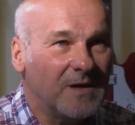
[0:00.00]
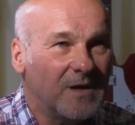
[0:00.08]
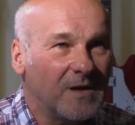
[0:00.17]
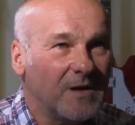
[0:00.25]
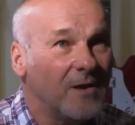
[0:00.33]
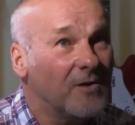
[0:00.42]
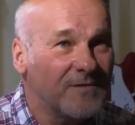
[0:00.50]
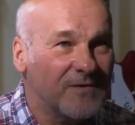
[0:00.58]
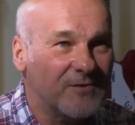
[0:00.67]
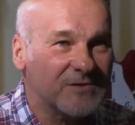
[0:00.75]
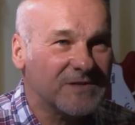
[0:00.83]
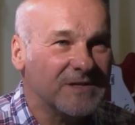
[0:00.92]
a lot of
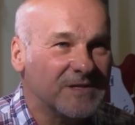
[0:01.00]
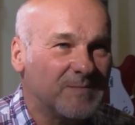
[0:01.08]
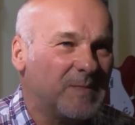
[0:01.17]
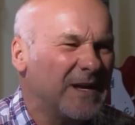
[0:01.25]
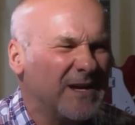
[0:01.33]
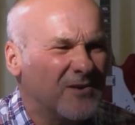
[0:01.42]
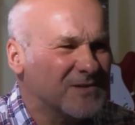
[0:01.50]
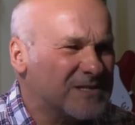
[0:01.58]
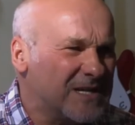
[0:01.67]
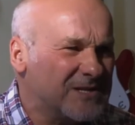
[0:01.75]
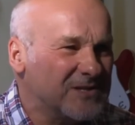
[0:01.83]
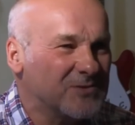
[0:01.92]
those things, playing on
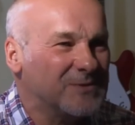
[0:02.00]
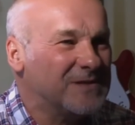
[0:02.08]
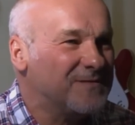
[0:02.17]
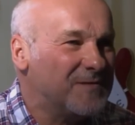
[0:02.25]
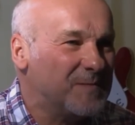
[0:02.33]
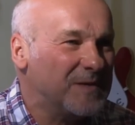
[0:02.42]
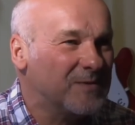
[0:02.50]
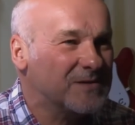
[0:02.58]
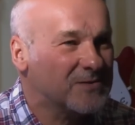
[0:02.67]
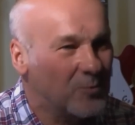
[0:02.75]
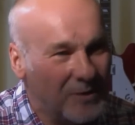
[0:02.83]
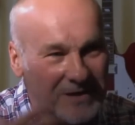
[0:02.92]
sessions with different people,
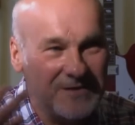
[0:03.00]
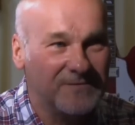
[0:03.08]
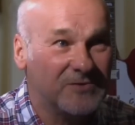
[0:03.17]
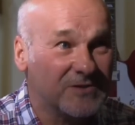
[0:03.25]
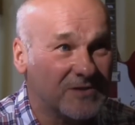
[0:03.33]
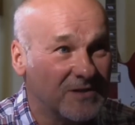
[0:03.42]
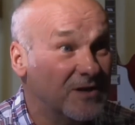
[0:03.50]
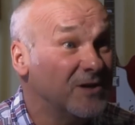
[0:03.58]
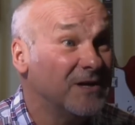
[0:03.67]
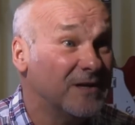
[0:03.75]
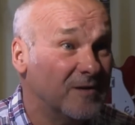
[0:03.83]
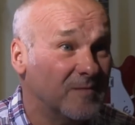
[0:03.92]
as a way of just
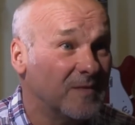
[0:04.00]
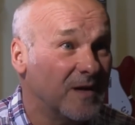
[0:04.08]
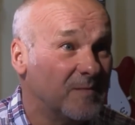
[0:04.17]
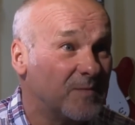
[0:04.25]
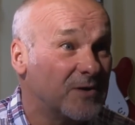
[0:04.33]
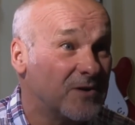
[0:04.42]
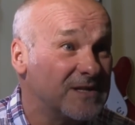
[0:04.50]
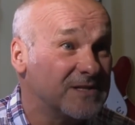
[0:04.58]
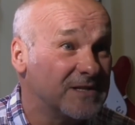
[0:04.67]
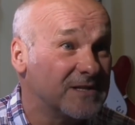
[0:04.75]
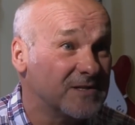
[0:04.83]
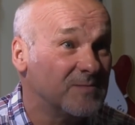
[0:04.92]
learning and, and
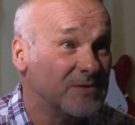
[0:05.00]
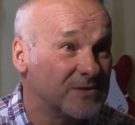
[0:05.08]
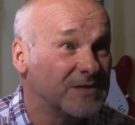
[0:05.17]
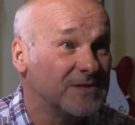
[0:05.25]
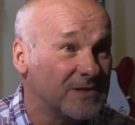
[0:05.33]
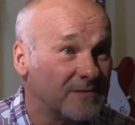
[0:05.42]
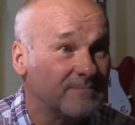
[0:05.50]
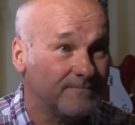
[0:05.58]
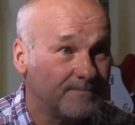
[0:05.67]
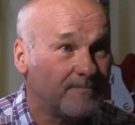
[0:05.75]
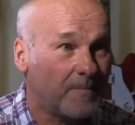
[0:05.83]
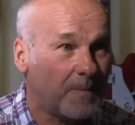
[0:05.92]
progressing as a musician.
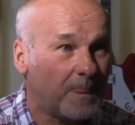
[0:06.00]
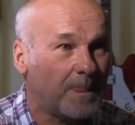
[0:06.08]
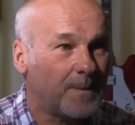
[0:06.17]
Of course,